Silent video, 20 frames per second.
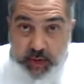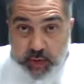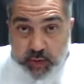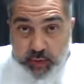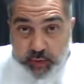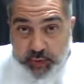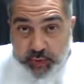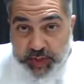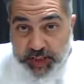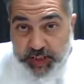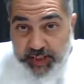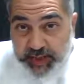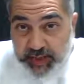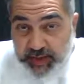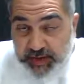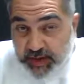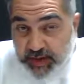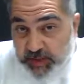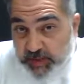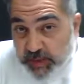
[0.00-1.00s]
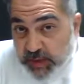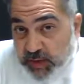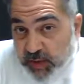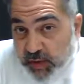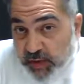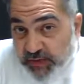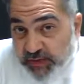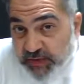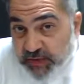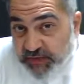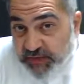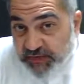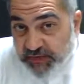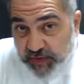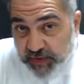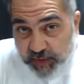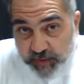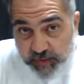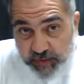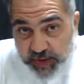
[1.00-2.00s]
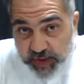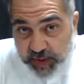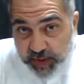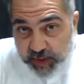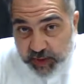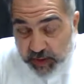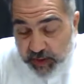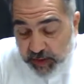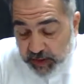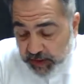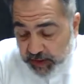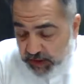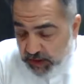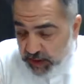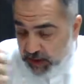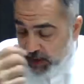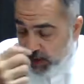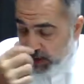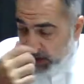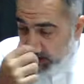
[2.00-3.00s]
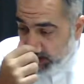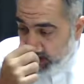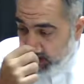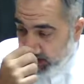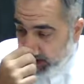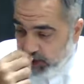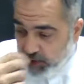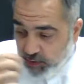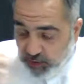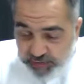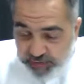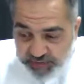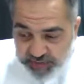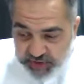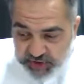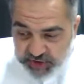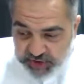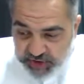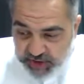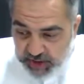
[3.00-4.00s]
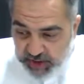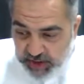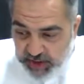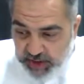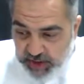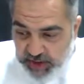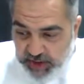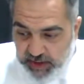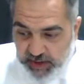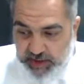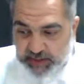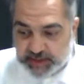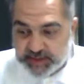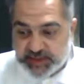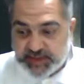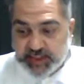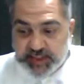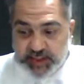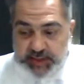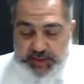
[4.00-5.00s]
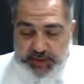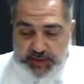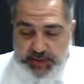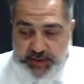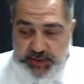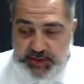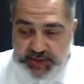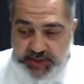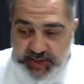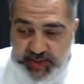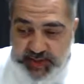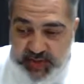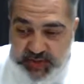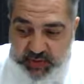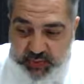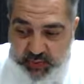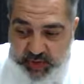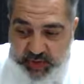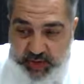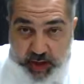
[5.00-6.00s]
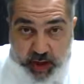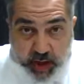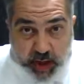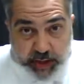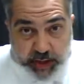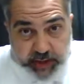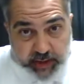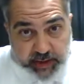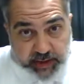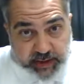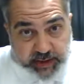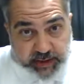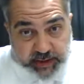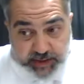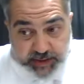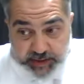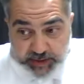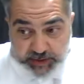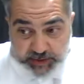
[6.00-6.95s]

We can get them an offer from the an official center deals with the IELTS.